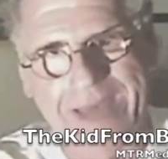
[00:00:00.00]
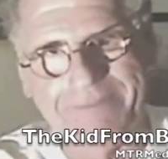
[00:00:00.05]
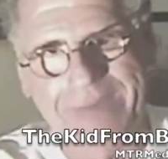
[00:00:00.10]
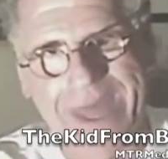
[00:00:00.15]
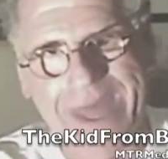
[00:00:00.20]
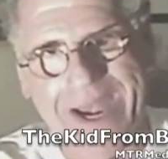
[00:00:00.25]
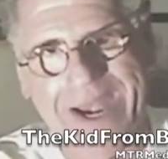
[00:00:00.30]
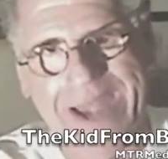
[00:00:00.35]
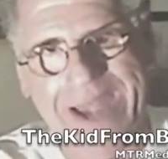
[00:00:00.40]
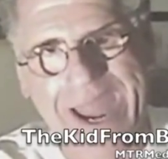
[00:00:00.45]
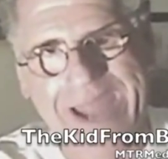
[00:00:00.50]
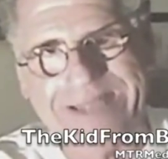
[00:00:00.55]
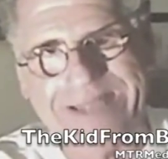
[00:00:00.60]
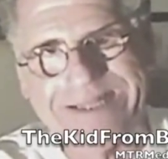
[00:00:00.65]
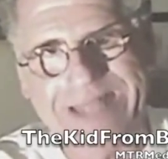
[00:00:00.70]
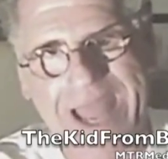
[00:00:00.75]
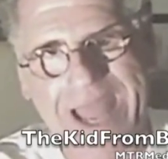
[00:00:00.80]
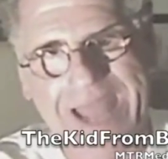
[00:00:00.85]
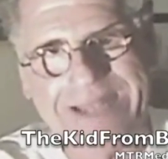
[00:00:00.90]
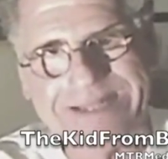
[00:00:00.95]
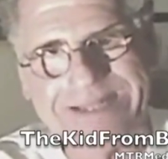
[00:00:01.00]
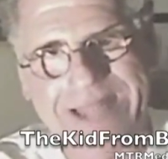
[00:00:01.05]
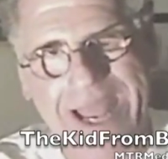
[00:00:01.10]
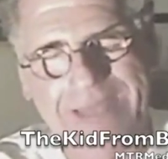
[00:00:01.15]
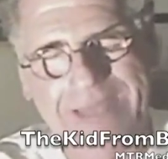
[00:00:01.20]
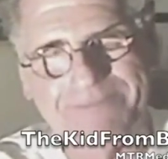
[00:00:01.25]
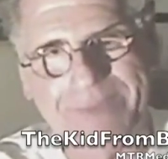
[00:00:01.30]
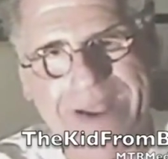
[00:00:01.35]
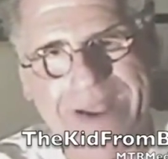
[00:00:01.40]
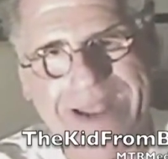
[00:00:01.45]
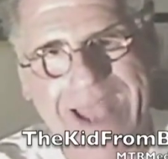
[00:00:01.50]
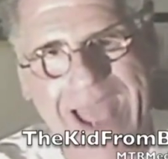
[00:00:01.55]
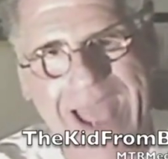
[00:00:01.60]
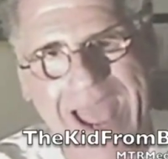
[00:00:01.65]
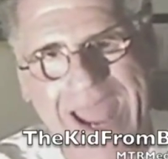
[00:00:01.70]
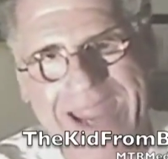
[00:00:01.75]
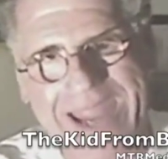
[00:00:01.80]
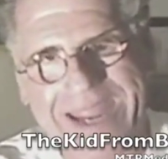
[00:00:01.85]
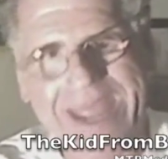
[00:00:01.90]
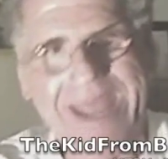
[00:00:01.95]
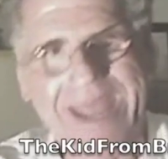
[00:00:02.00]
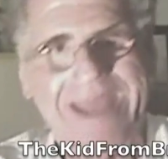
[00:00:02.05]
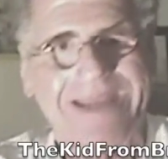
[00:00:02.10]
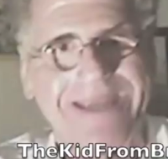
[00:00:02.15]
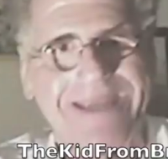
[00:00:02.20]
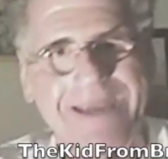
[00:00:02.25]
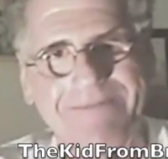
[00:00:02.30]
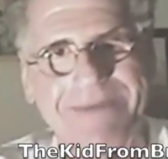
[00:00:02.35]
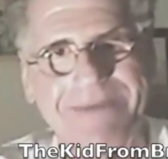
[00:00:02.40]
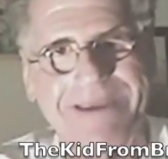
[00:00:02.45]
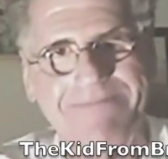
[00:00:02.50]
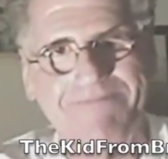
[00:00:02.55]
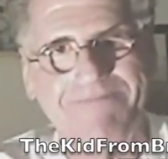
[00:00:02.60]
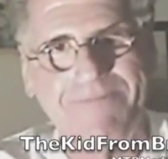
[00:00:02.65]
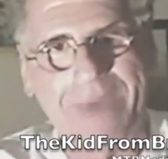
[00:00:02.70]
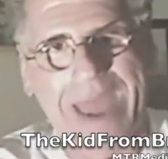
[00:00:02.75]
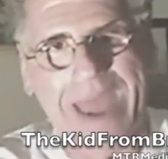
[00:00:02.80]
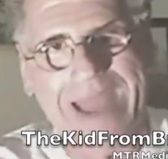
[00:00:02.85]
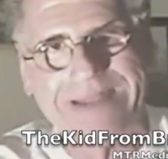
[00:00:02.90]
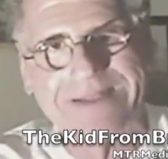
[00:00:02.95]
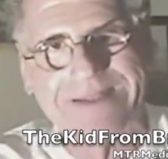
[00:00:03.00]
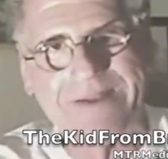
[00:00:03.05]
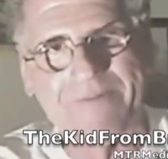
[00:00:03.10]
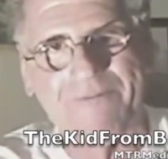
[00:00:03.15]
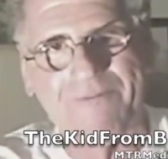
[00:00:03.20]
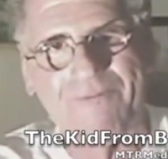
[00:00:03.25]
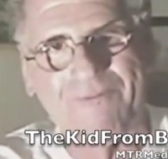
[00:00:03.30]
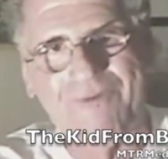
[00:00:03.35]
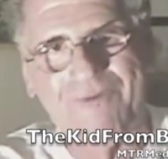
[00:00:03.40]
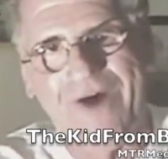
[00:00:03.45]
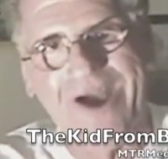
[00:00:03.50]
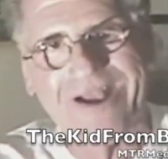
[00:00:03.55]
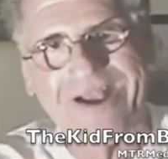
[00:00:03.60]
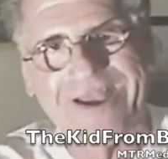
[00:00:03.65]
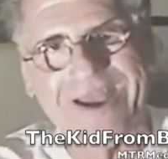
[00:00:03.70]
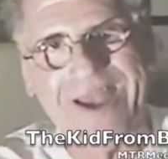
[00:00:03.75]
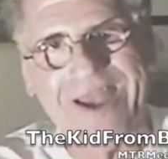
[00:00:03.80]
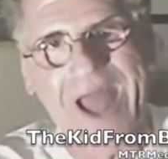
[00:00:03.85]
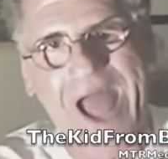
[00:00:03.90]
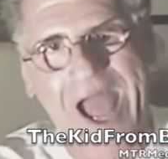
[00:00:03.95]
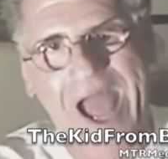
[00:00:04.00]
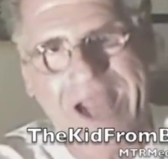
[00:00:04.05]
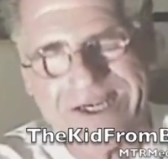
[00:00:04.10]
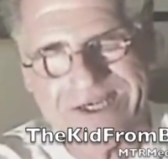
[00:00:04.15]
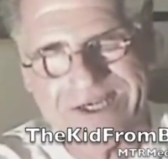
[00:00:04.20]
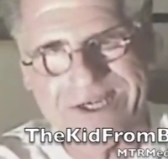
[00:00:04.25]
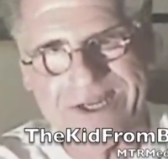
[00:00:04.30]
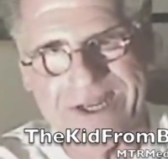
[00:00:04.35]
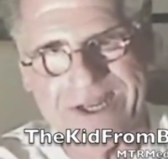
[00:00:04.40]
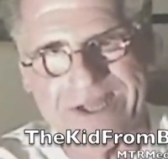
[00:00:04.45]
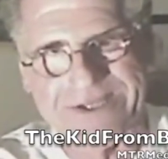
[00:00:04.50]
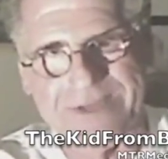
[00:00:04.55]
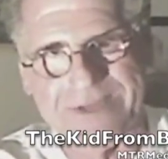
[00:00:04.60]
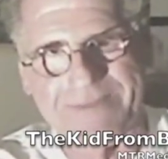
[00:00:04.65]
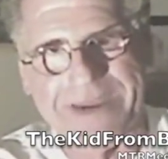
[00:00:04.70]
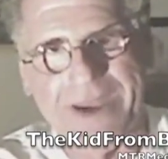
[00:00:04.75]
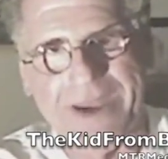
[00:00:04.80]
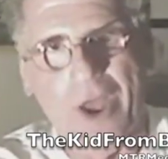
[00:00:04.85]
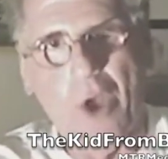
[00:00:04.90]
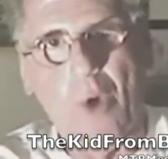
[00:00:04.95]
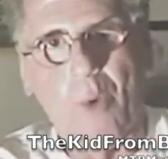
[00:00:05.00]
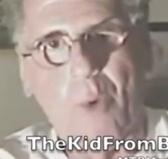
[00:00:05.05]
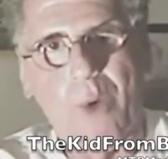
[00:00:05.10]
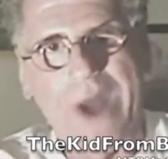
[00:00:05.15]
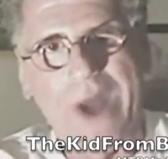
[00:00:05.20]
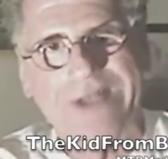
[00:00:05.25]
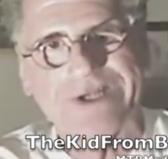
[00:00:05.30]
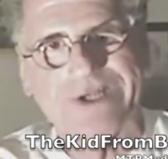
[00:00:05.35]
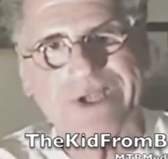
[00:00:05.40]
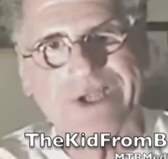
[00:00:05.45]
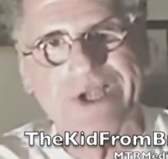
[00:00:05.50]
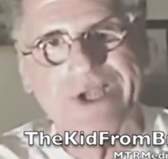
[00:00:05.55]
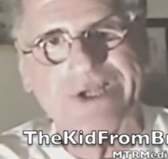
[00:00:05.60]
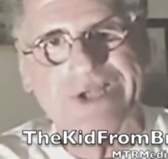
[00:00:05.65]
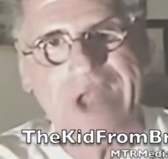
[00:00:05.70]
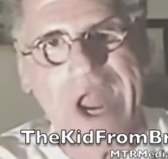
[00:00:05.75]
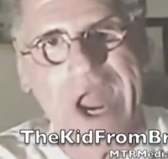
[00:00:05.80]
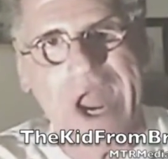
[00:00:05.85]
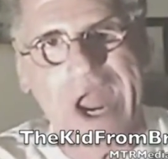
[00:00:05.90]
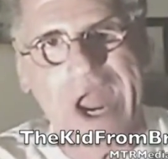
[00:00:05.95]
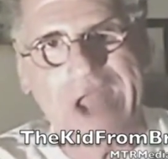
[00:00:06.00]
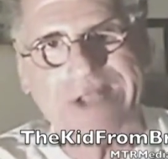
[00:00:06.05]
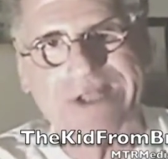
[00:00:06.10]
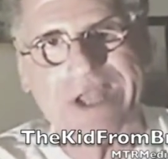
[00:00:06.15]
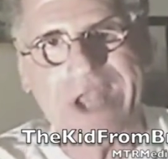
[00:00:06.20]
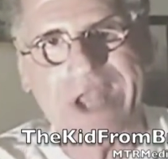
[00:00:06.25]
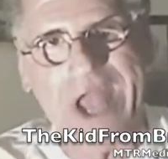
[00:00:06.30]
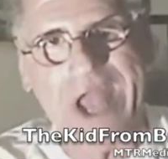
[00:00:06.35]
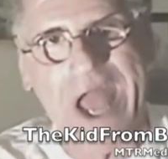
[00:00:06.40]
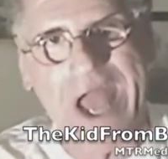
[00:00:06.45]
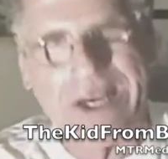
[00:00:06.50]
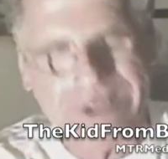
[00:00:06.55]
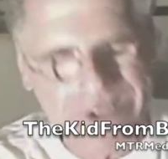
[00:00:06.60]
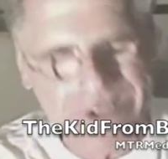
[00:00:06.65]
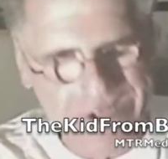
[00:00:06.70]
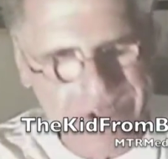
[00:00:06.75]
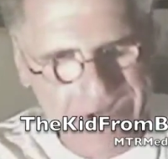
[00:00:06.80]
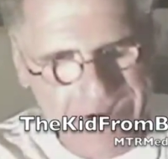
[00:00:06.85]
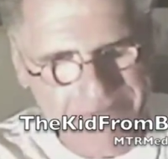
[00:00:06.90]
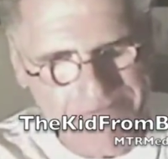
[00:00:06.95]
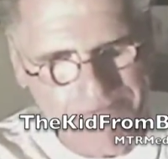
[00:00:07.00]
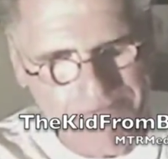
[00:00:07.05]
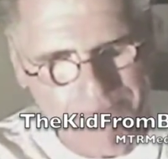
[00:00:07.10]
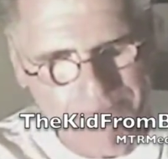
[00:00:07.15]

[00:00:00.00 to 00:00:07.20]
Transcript: I'm not an anti-type of guy. Give me back the fucking oxidants. I mean, what's this antioxidant